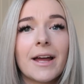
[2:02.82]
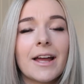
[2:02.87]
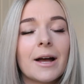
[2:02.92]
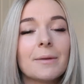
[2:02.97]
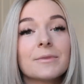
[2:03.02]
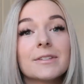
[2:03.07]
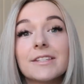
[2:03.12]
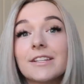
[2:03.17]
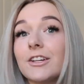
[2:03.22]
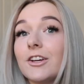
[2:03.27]
way.
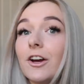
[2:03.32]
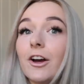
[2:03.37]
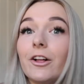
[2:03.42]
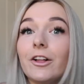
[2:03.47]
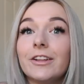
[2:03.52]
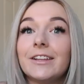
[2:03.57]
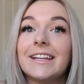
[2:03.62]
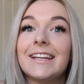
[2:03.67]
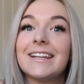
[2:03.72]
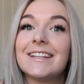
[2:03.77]
I'm just a girl
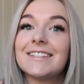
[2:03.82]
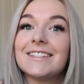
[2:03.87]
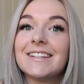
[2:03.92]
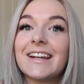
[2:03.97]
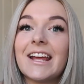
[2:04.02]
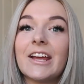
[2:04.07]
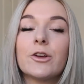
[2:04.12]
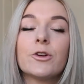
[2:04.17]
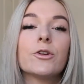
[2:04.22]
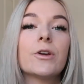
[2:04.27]
on the
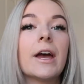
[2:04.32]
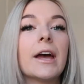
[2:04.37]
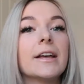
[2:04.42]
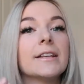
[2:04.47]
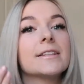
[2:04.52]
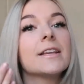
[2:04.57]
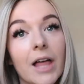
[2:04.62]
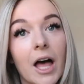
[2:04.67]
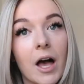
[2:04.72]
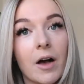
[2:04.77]
internet who
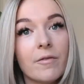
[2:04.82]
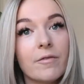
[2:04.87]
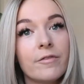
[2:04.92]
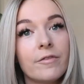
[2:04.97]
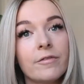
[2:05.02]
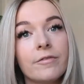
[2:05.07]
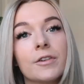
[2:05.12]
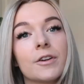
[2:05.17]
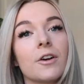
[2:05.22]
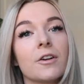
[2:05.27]
has love
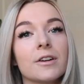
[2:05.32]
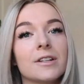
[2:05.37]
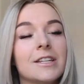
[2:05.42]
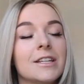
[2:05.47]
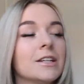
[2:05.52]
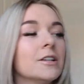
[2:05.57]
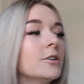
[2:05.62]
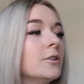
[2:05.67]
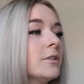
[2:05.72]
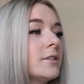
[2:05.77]
for
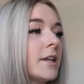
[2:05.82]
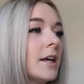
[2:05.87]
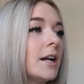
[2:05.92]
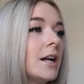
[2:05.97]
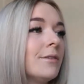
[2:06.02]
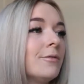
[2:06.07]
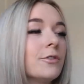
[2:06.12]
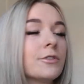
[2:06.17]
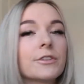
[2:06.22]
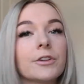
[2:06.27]
cockatiels, and
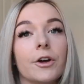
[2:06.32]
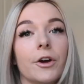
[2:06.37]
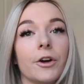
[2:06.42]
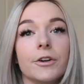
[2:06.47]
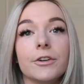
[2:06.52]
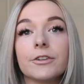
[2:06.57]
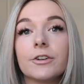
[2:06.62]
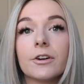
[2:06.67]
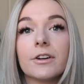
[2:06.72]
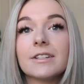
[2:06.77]
I've also
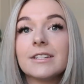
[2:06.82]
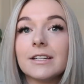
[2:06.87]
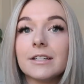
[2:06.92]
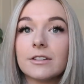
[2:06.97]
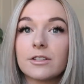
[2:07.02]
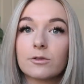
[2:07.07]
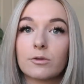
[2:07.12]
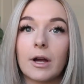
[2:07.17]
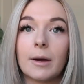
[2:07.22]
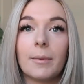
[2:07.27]
owned
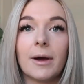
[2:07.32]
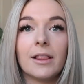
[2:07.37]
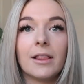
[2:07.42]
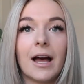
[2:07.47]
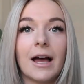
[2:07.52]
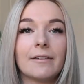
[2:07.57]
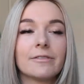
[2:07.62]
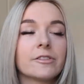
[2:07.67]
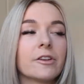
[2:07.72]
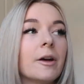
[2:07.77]
cockatiels throughout my
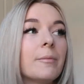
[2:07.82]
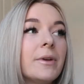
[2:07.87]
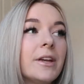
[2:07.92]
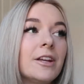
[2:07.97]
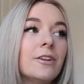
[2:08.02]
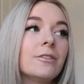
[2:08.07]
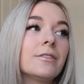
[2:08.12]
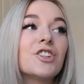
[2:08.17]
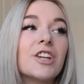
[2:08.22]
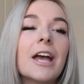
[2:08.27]
life. So I'm
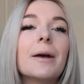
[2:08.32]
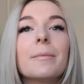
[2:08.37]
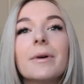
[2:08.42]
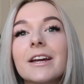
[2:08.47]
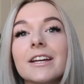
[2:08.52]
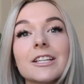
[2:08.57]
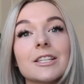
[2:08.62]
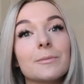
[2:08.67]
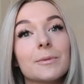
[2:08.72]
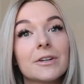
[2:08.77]
here to share
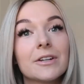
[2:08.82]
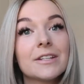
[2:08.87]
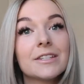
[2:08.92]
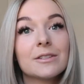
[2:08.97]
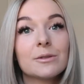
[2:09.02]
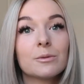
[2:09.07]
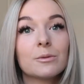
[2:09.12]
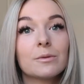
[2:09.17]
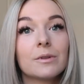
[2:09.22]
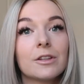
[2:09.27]
my
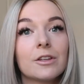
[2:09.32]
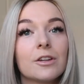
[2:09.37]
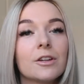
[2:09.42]
experiences with